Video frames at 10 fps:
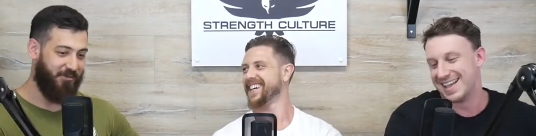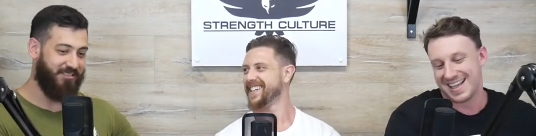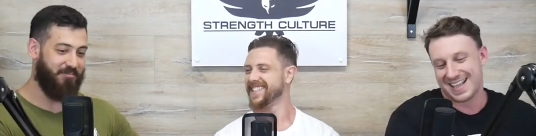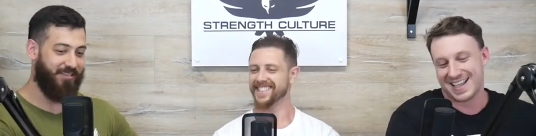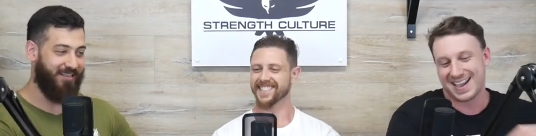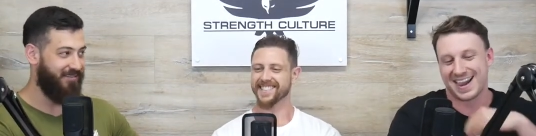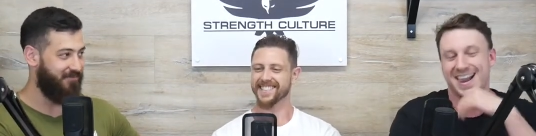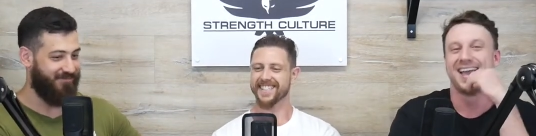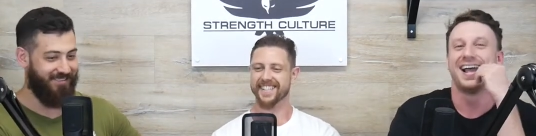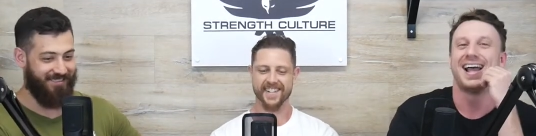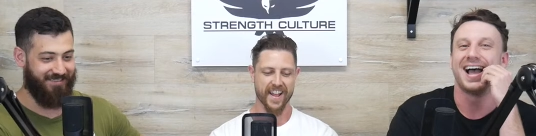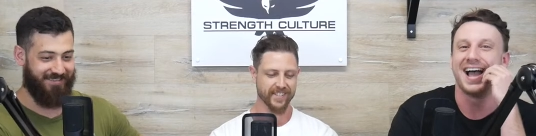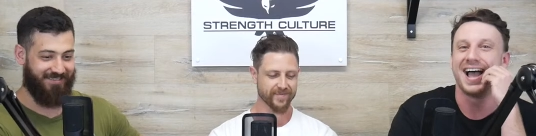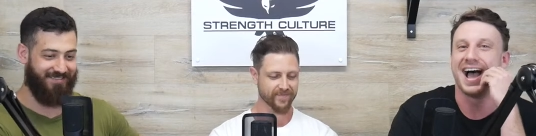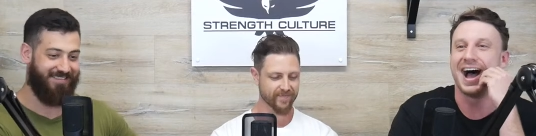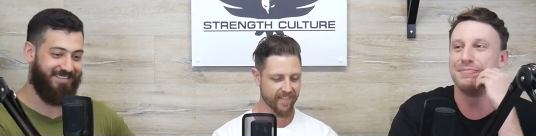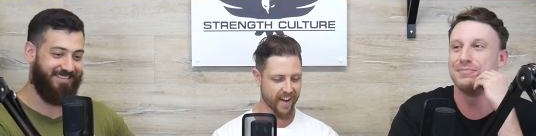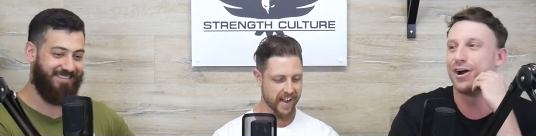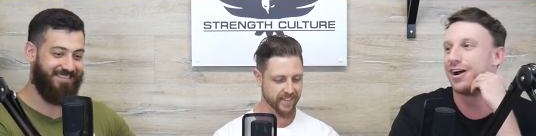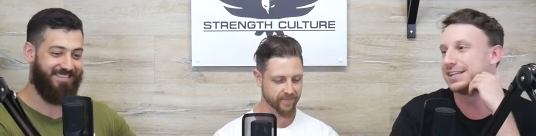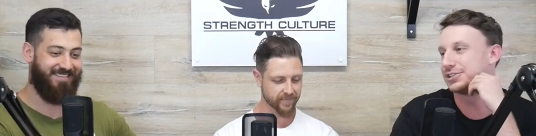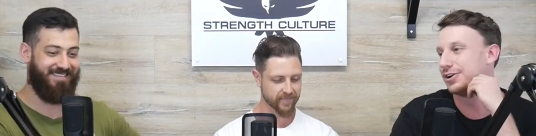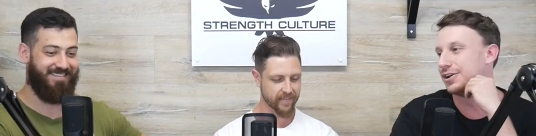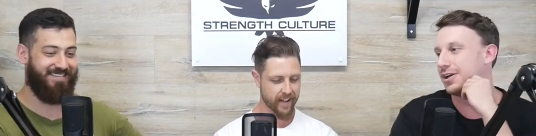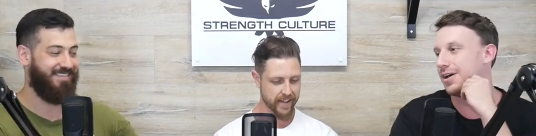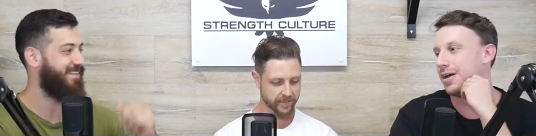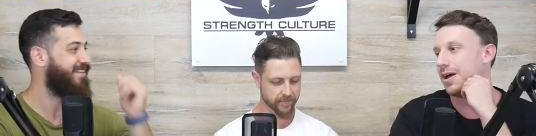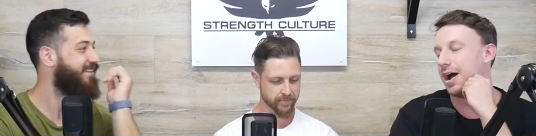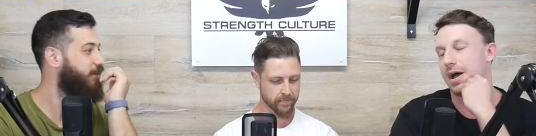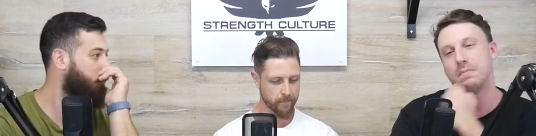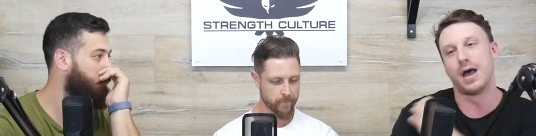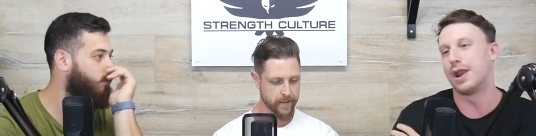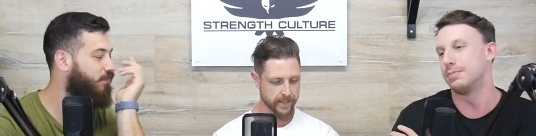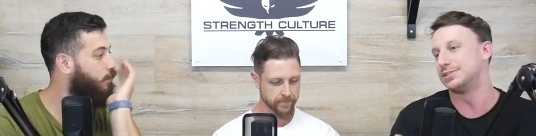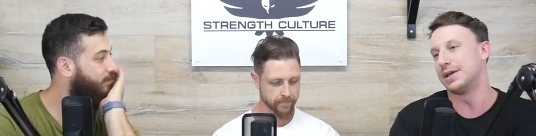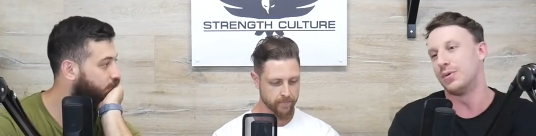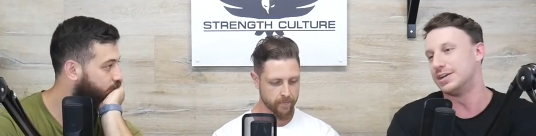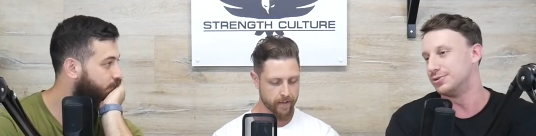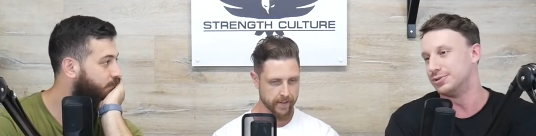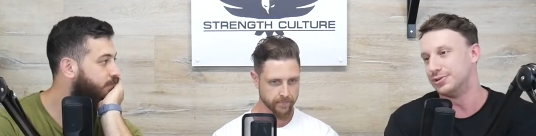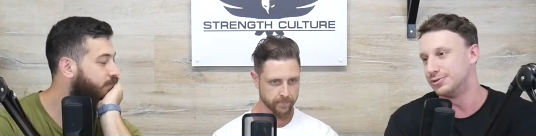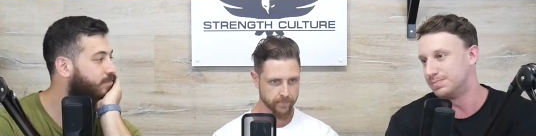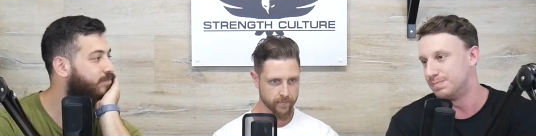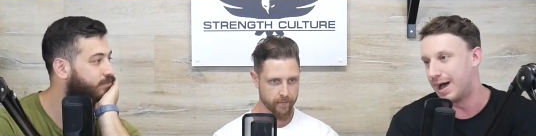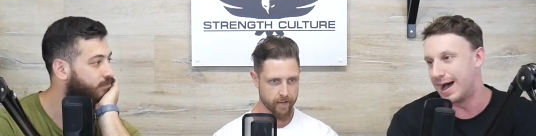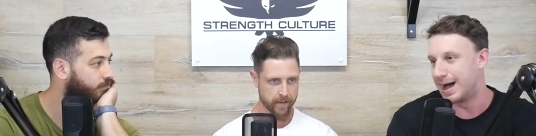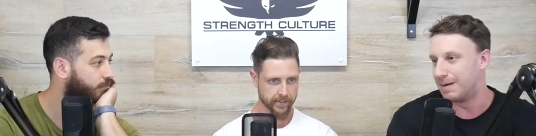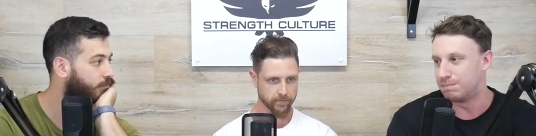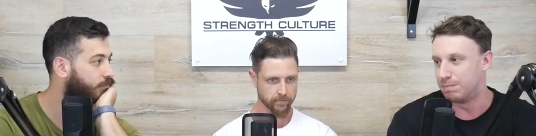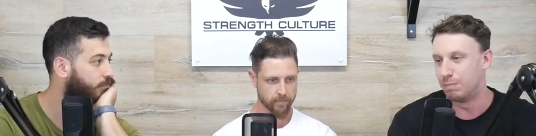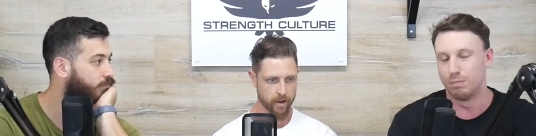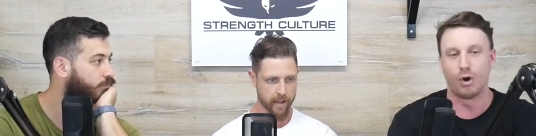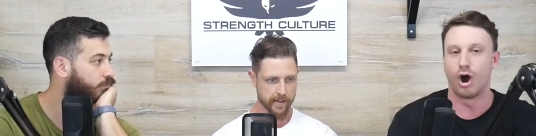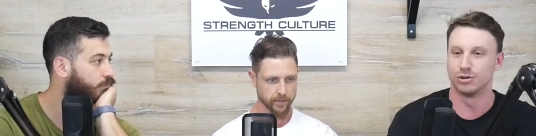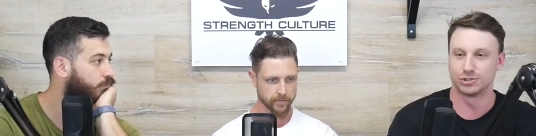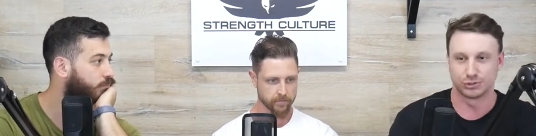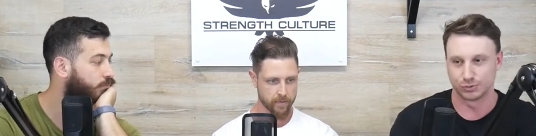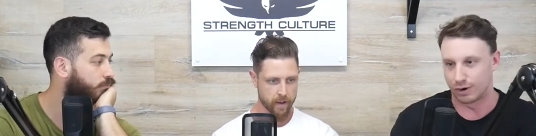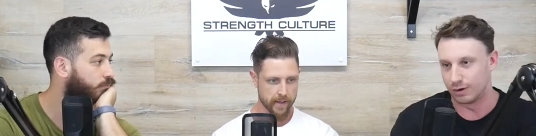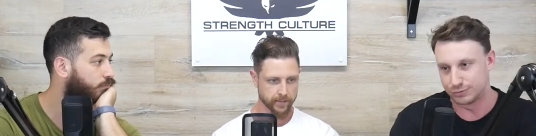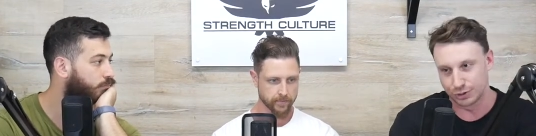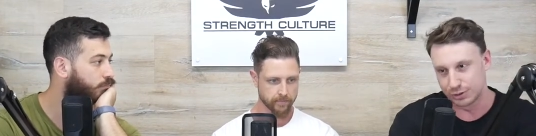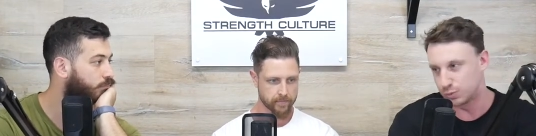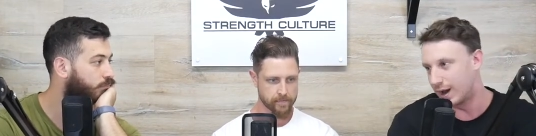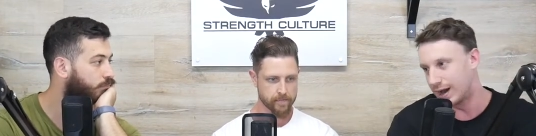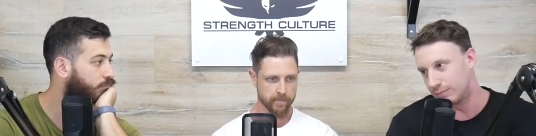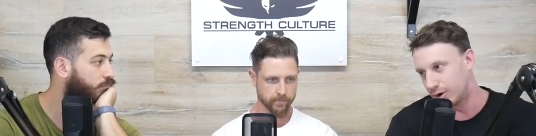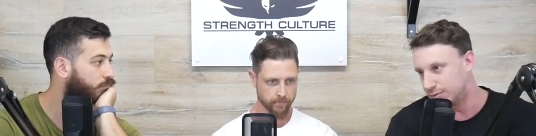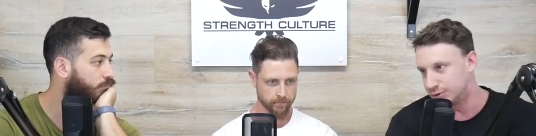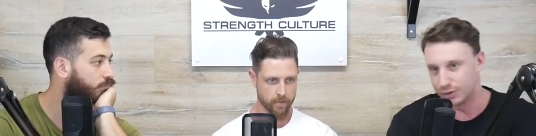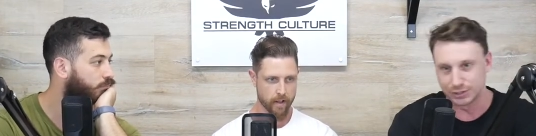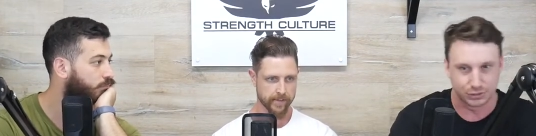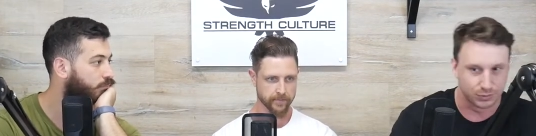Speaker 1: I wanted to bring it up.
Speaker 2: Um, all right. So, uh, hundred percent. We do use uh, horizontal roll of choice, one arm roll of choice,